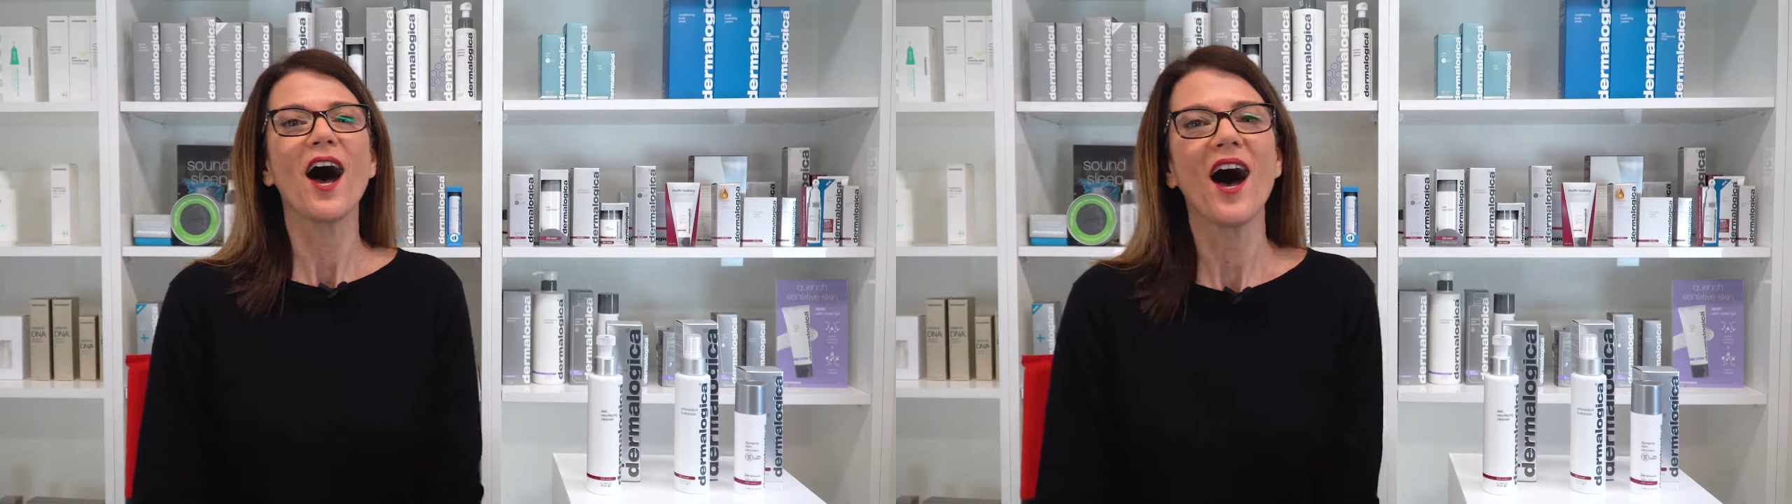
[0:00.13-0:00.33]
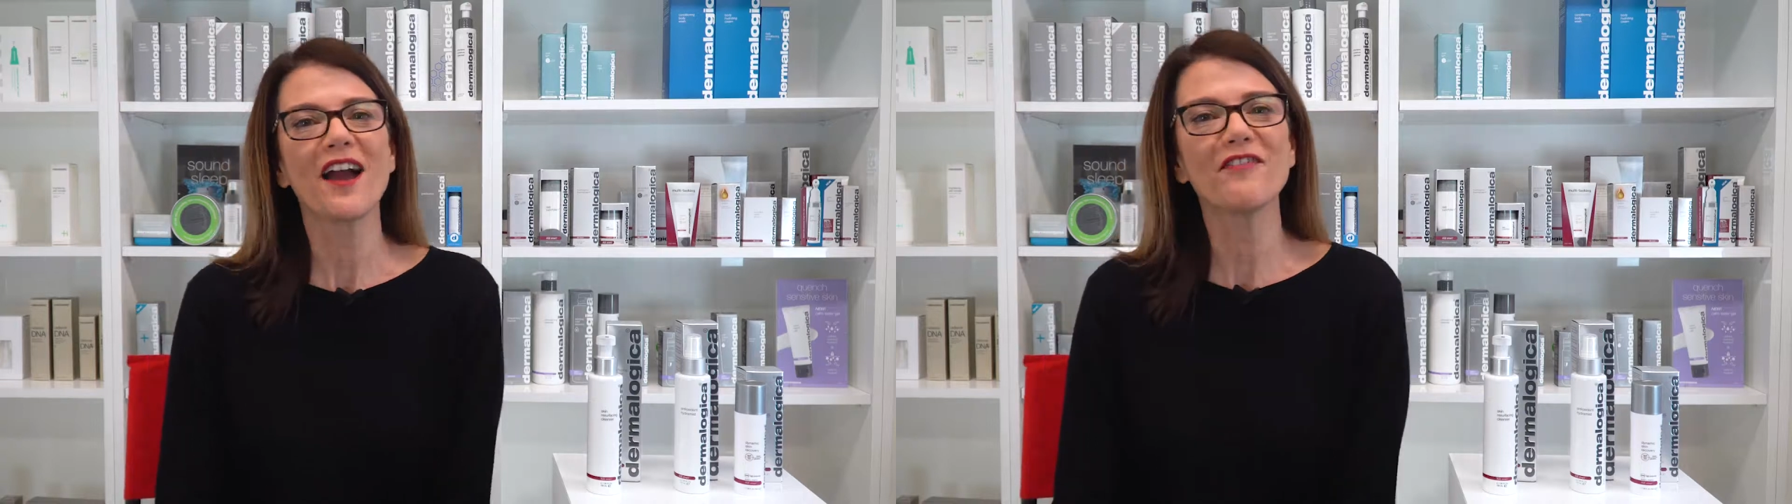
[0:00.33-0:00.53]

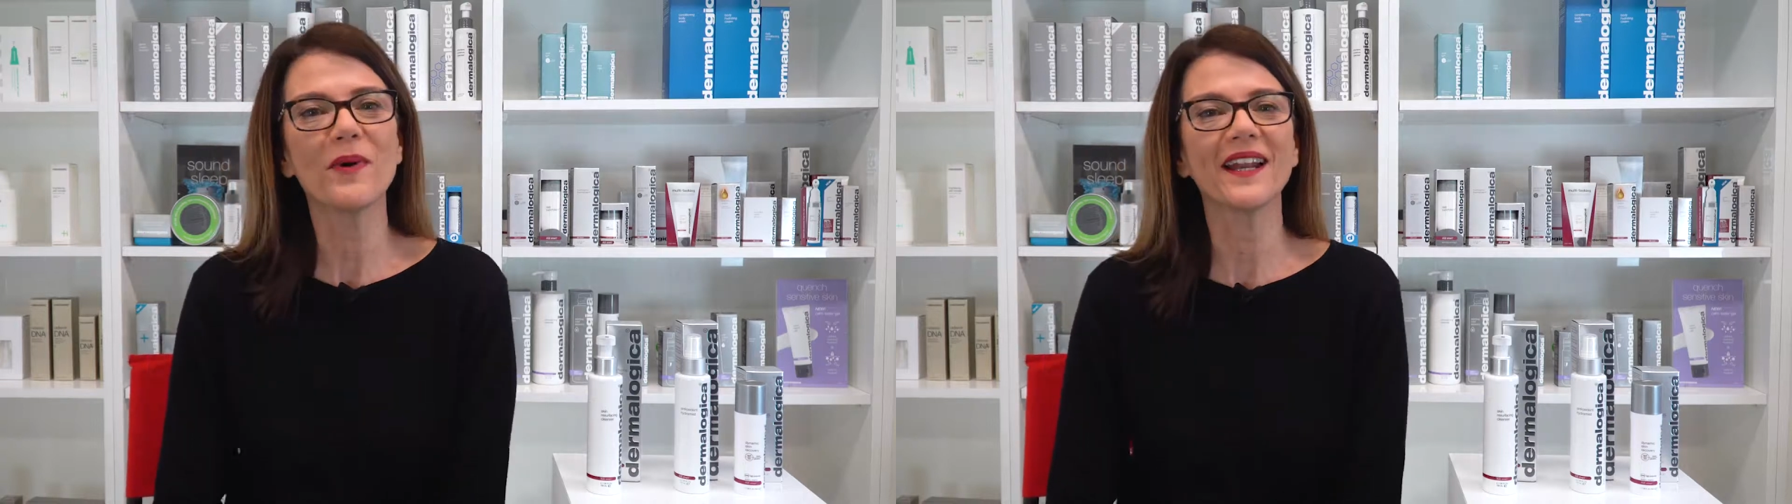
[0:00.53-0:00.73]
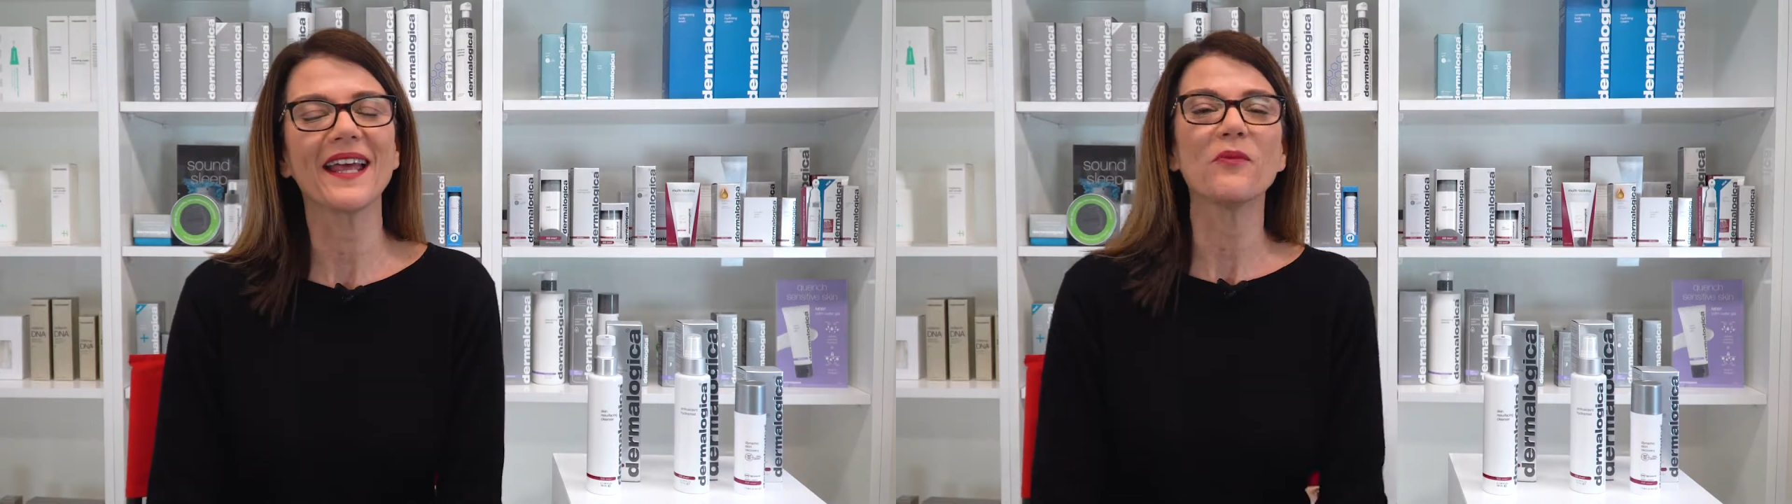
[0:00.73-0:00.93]
Hi
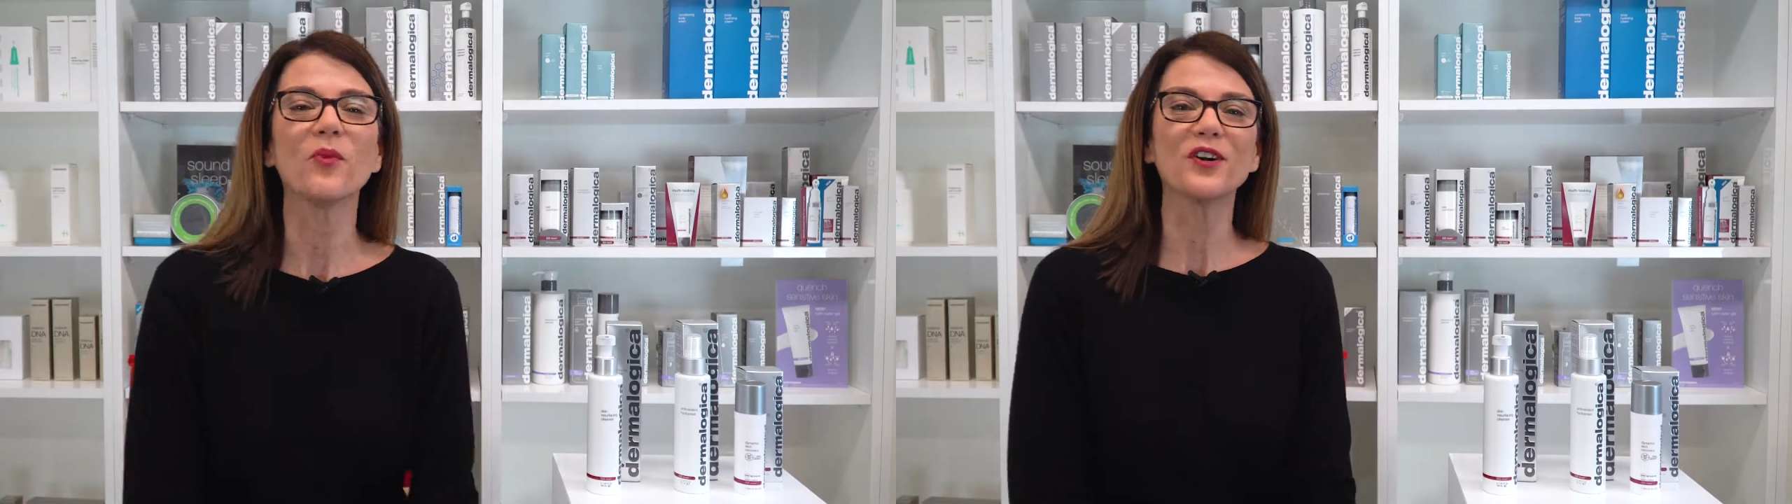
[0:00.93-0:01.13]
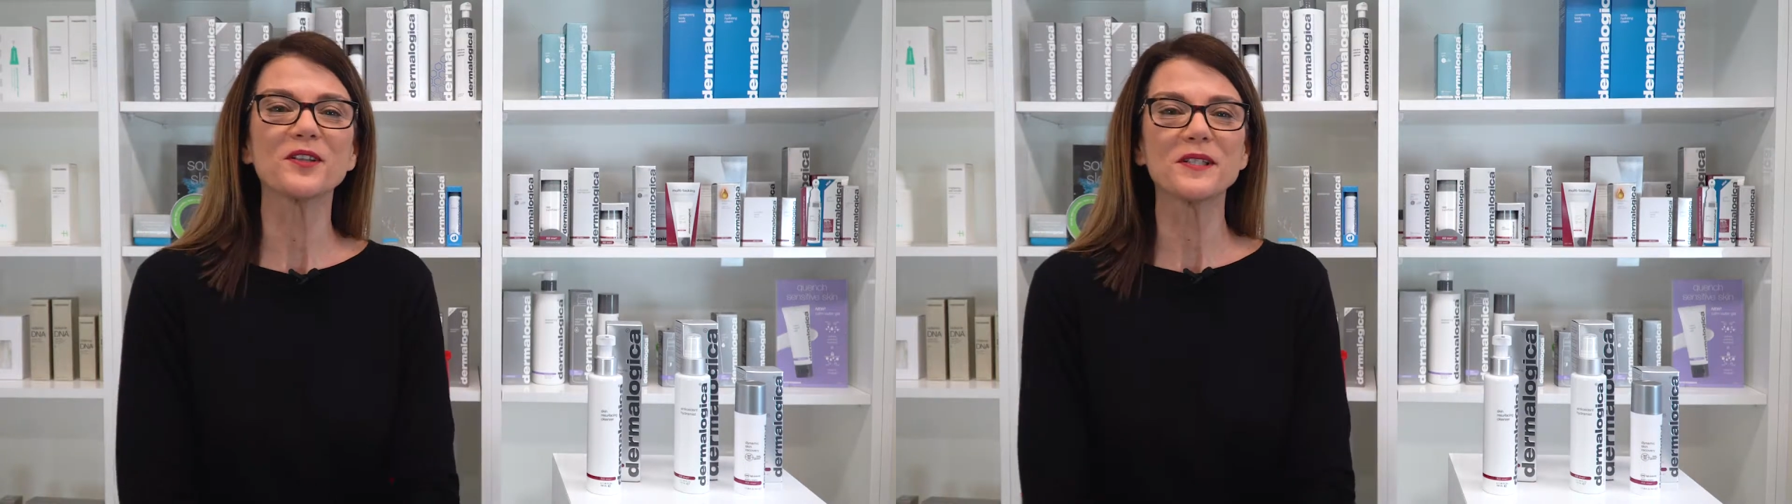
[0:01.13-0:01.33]
everyone and
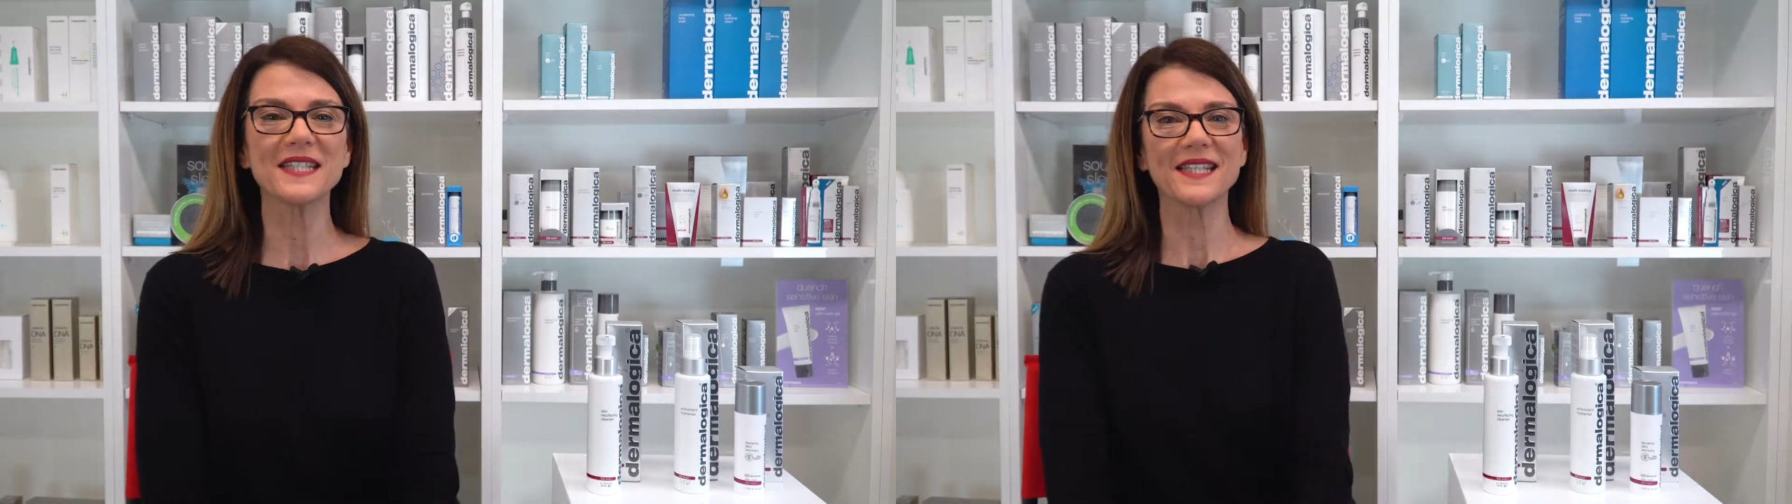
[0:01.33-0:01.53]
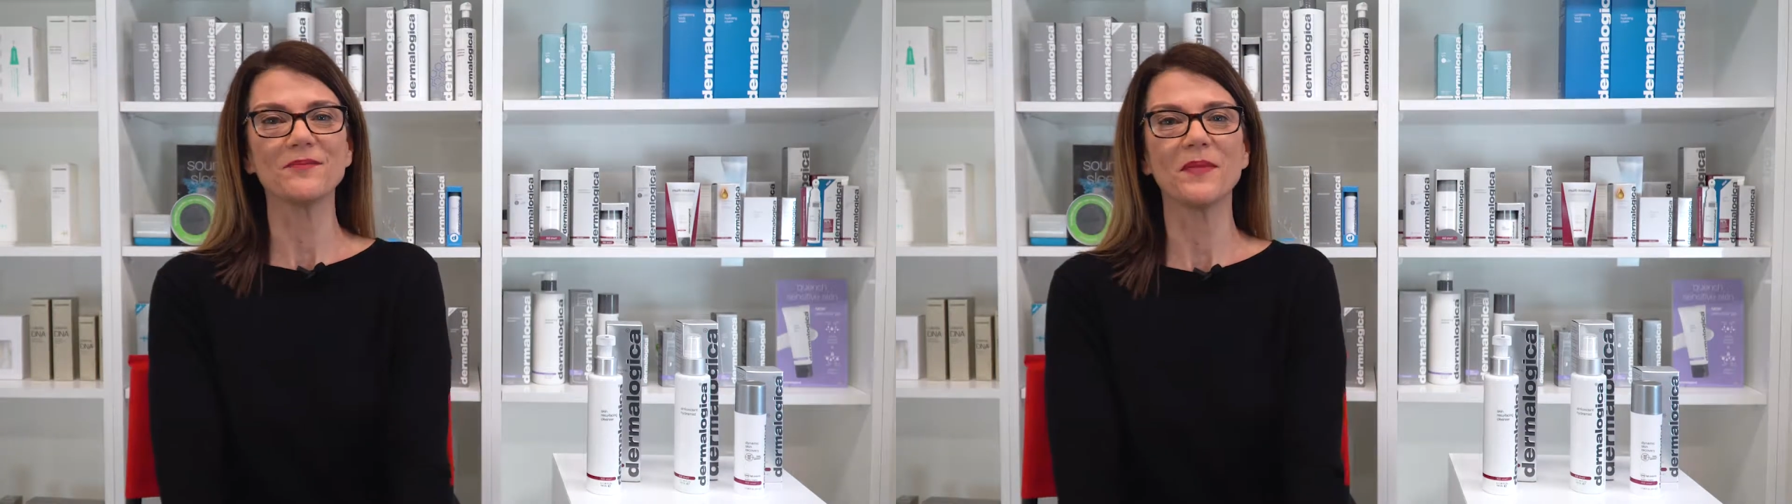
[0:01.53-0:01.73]
welcome to
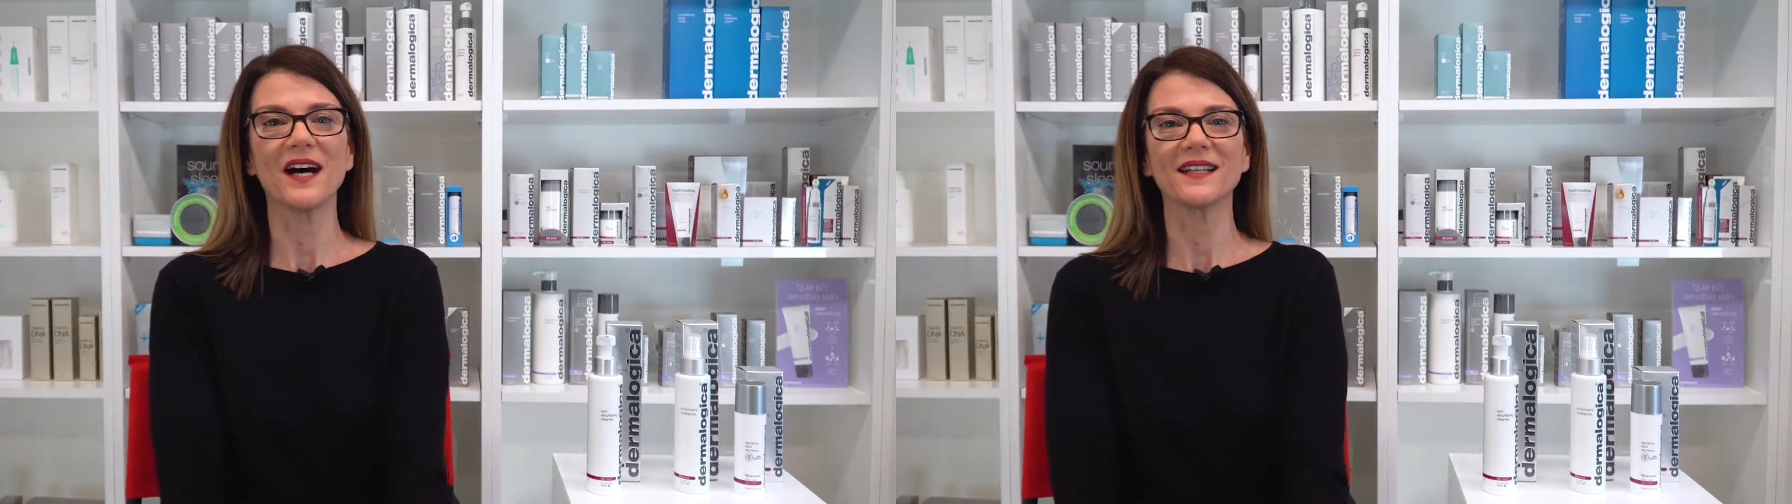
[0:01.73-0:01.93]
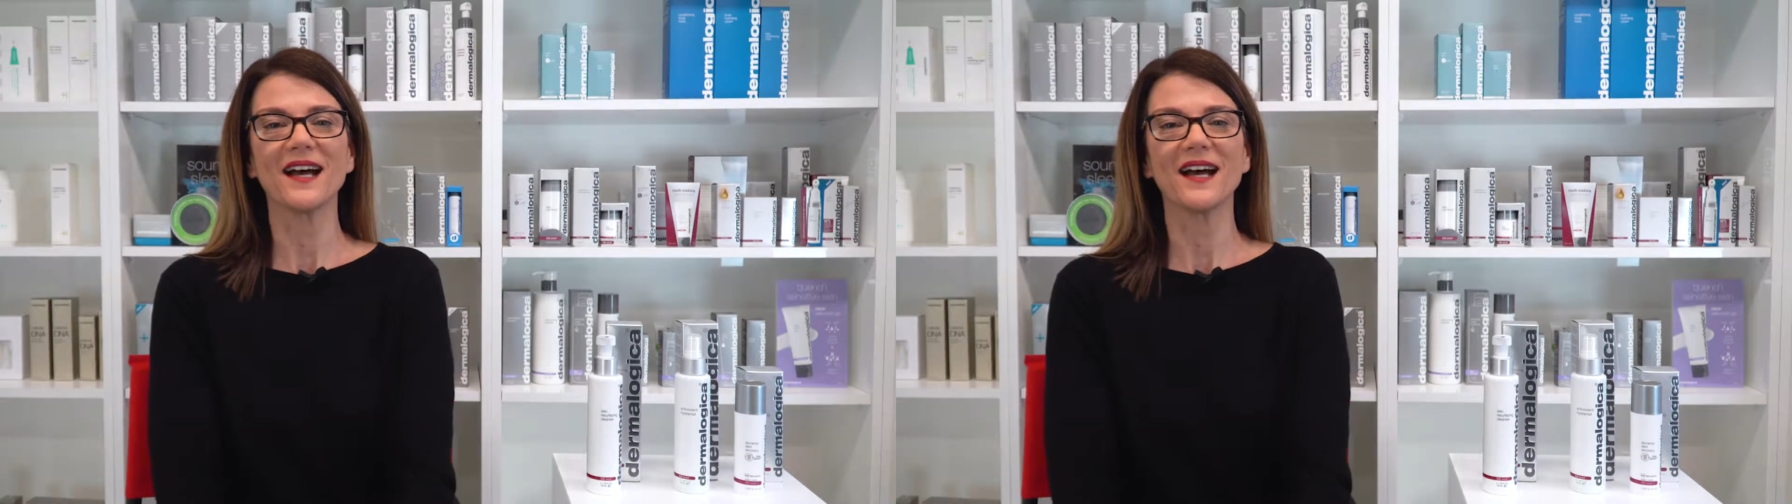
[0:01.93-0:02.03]
Skinmart.